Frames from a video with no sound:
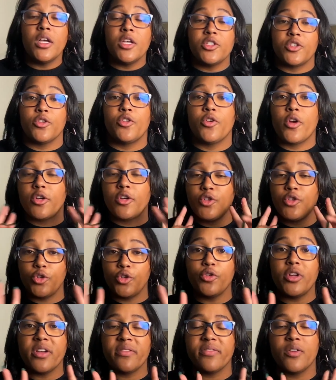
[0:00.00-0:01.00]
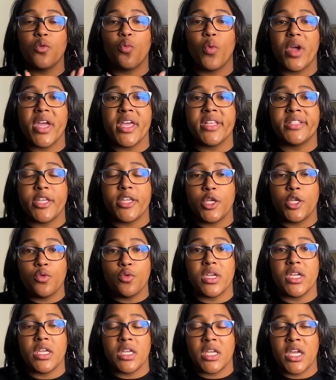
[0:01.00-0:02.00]
So there are two different ways that you
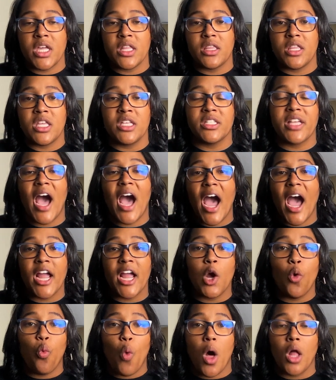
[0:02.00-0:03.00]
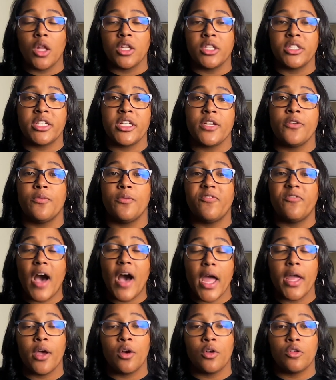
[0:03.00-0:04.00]
can get these high quality
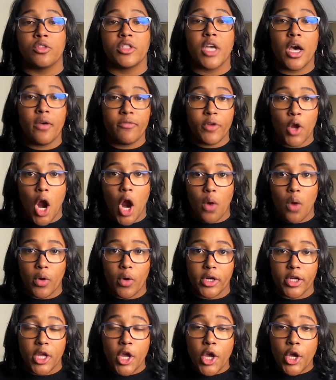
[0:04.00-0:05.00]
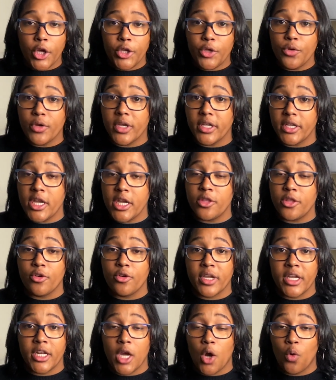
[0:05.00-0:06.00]
files of your artwork. You can either
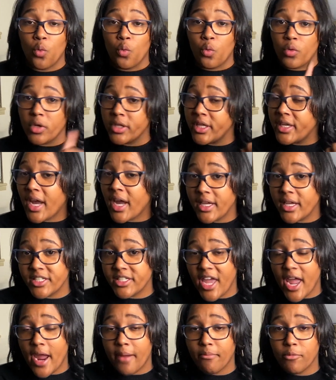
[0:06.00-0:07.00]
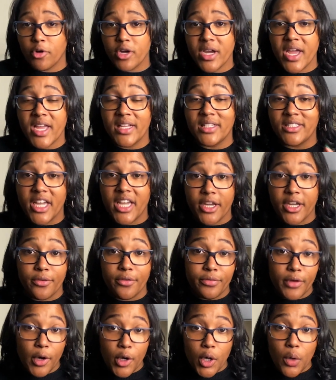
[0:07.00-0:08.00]
get a really nice camera and take a
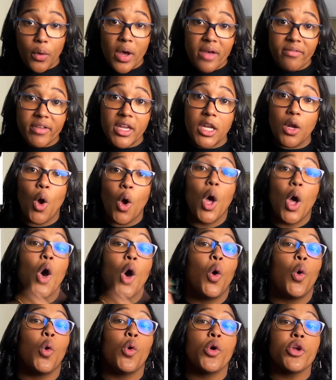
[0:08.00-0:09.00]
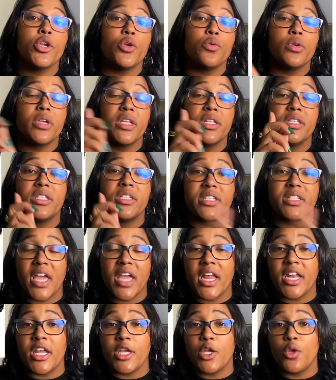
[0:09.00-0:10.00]
photo of it, or you can
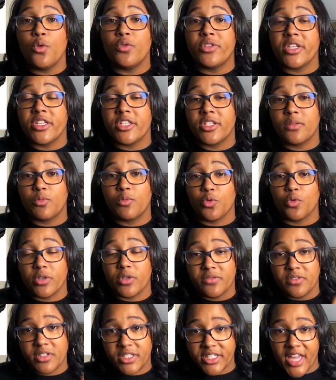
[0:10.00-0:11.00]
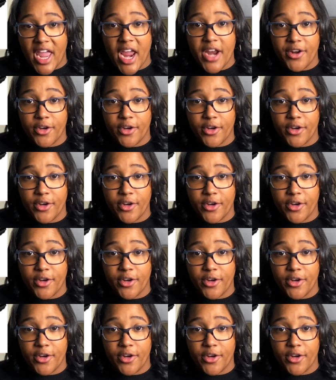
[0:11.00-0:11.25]
scan it using some sort of scanner.